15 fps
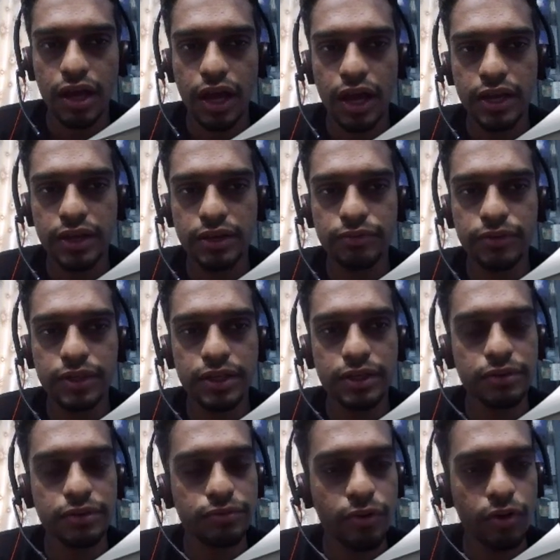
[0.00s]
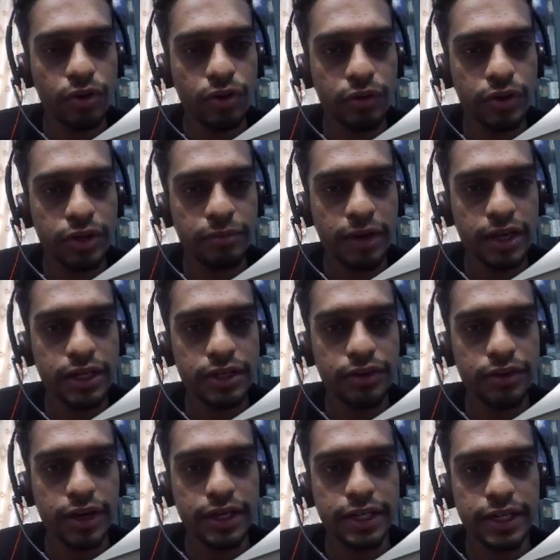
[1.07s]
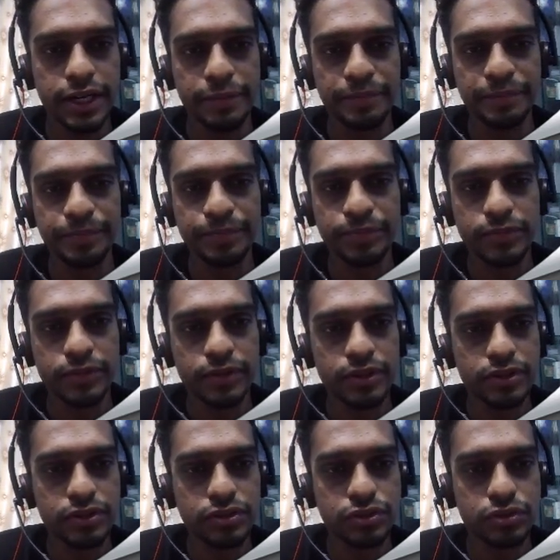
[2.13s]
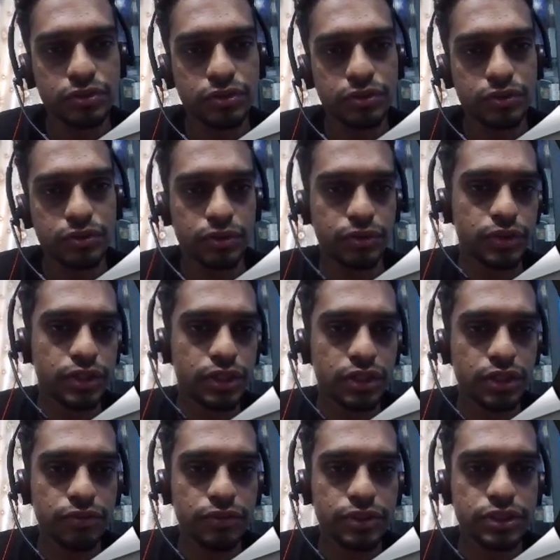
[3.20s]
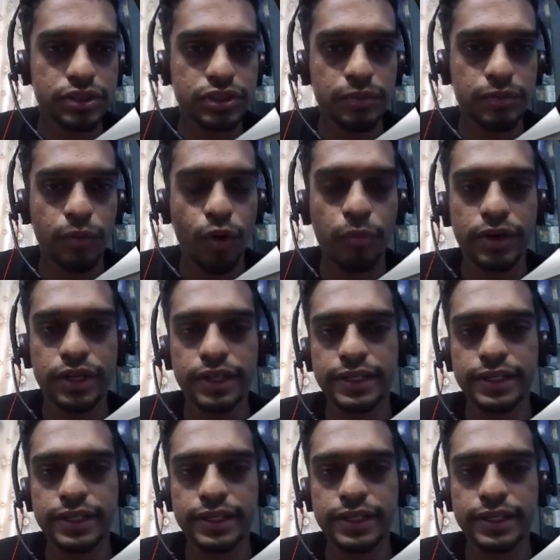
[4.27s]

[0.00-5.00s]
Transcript: and we follow it by the trait name. So over here, which is the property